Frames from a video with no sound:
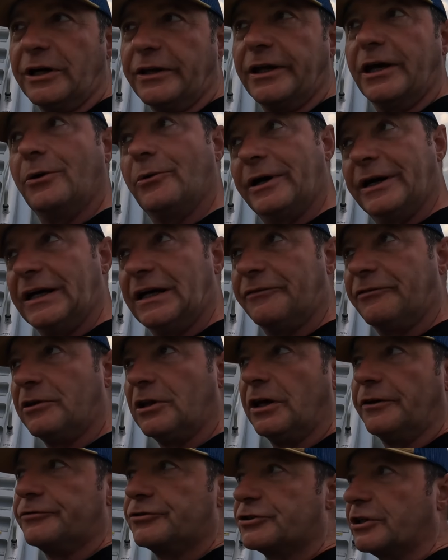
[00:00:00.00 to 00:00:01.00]
That way I have a
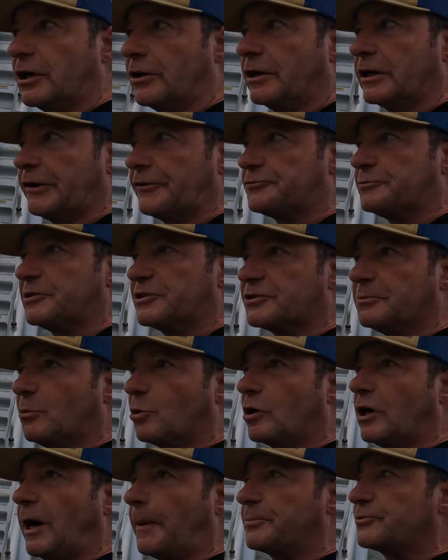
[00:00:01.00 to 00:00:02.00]
Love shower. It gives me some
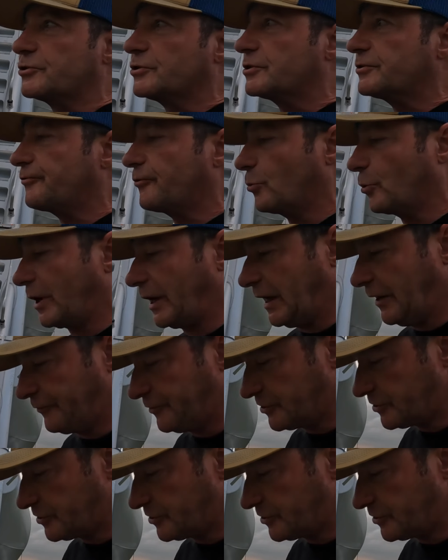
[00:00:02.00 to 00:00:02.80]
more options for when I have to